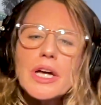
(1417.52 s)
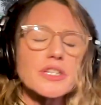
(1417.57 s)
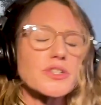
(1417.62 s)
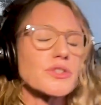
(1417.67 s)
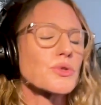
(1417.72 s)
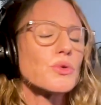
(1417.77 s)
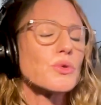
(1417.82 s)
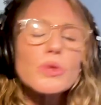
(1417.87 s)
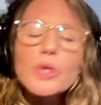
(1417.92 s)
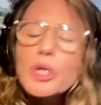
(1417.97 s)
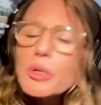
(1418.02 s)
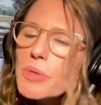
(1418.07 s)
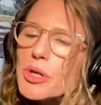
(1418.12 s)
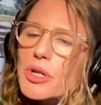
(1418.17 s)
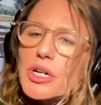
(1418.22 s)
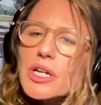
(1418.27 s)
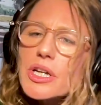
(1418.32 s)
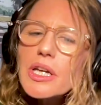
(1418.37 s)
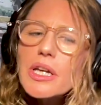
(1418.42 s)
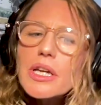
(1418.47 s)
a school
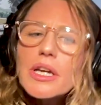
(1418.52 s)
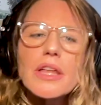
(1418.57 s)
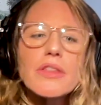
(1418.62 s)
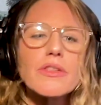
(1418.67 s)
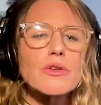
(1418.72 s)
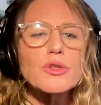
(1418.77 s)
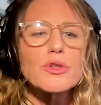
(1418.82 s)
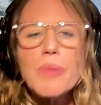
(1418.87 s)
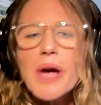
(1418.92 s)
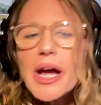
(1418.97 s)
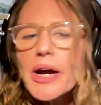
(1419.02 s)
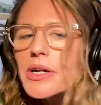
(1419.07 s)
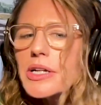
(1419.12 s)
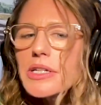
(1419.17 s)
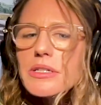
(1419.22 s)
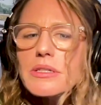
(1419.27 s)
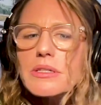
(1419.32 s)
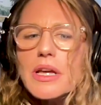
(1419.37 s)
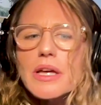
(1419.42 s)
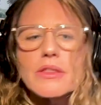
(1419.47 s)
community and those
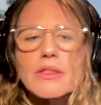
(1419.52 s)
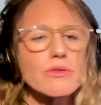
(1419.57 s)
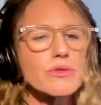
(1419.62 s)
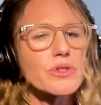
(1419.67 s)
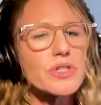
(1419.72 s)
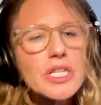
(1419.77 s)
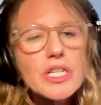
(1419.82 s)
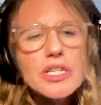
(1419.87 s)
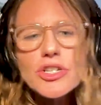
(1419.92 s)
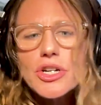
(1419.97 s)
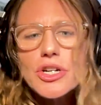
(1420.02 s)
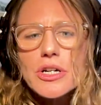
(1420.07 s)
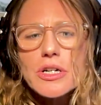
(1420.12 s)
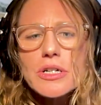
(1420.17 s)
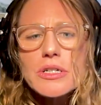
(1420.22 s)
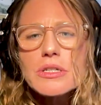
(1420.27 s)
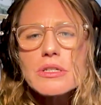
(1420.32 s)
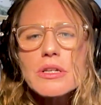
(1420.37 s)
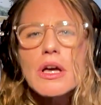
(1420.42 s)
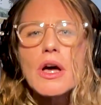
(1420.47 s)
parents and those
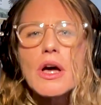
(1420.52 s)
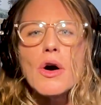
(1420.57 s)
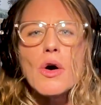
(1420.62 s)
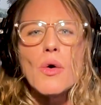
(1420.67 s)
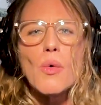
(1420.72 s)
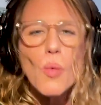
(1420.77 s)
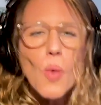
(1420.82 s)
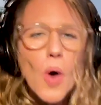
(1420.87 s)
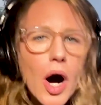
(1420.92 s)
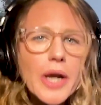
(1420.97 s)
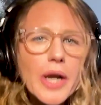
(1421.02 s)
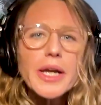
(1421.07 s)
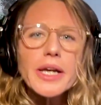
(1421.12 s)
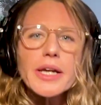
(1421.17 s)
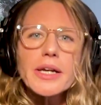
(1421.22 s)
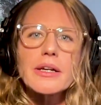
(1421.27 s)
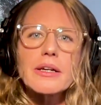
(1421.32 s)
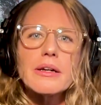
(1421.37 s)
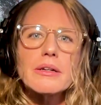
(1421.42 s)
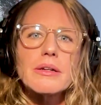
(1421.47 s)
teachers
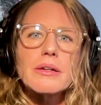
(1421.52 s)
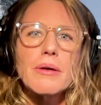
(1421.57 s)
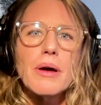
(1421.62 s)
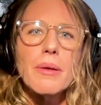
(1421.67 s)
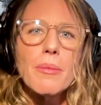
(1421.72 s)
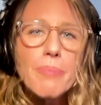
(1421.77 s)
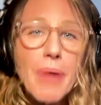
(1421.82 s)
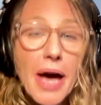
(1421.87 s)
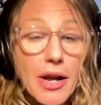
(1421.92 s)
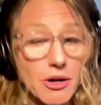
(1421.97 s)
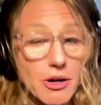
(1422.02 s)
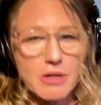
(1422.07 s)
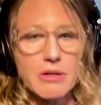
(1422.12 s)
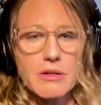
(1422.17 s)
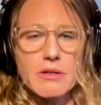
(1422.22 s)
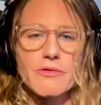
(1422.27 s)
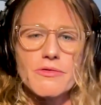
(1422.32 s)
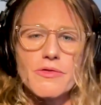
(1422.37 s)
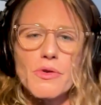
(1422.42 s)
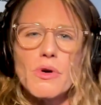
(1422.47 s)
wanting better
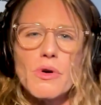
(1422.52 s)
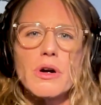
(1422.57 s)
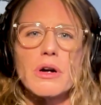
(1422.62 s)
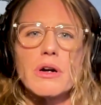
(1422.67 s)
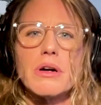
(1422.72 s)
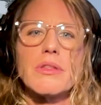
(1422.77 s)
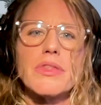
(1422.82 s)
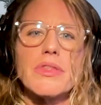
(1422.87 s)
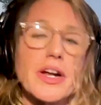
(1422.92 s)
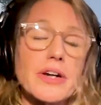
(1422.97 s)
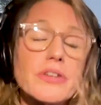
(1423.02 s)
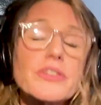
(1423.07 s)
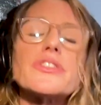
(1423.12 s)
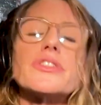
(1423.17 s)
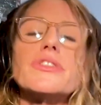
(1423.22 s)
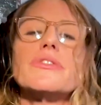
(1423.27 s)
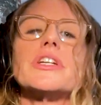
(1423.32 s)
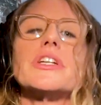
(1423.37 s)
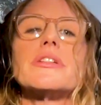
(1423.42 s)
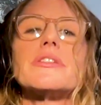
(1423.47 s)
for their
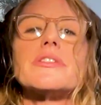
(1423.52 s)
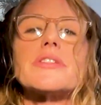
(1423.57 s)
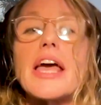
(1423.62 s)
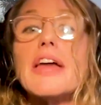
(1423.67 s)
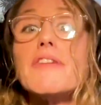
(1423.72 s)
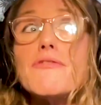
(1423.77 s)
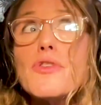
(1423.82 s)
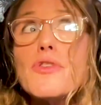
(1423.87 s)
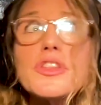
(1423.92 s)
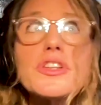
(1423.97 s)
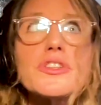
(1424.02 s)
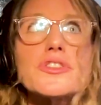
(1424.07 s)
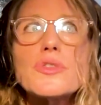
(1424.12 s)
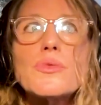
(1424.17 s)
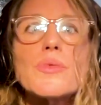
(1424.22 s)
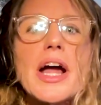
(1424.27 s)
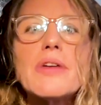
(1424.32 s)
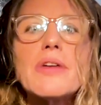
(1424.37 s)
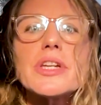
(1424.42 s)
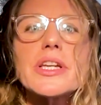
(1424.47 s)
students and for the
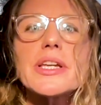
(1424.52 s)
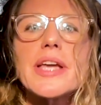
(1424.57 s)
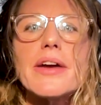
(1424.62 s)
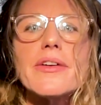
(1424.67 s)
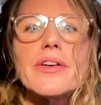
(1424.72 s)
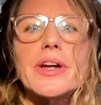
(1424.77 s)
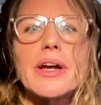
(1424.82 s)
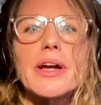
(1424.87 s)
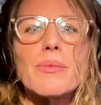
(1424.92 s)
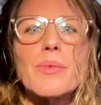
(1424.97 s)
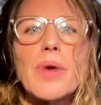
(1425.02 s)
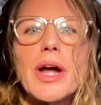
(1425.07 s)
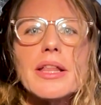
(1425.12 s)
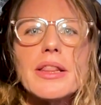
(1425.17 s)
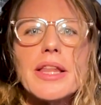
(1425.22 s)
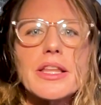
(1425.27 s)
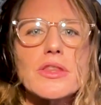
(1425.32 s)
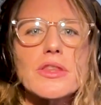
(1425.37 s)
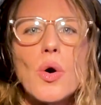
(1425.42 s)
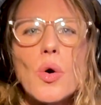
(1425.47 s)
surrounding area, right?
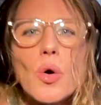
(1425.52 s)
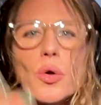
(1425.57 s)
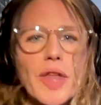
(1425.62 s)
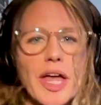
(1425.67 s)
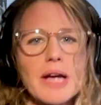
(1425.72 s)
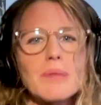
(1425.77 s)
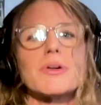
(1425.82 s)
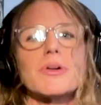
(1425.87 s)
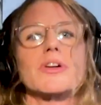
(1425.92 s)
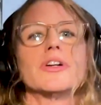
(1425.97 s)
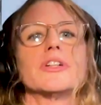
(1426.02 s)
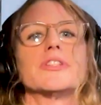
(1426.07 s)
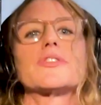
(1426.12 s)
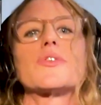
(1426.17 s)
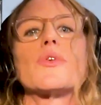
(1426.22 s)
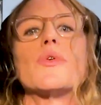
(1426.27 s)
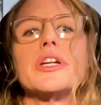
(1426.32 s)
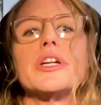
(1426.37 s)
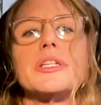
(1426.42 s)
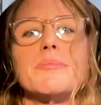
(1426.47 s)
Like the whole neighborhood's
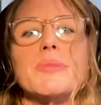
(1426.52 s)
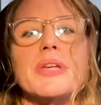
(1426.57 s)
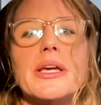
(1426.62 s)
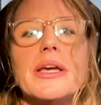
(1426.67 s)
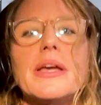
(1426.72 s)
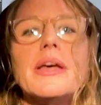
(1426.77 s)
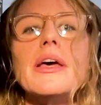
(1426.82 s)
going to be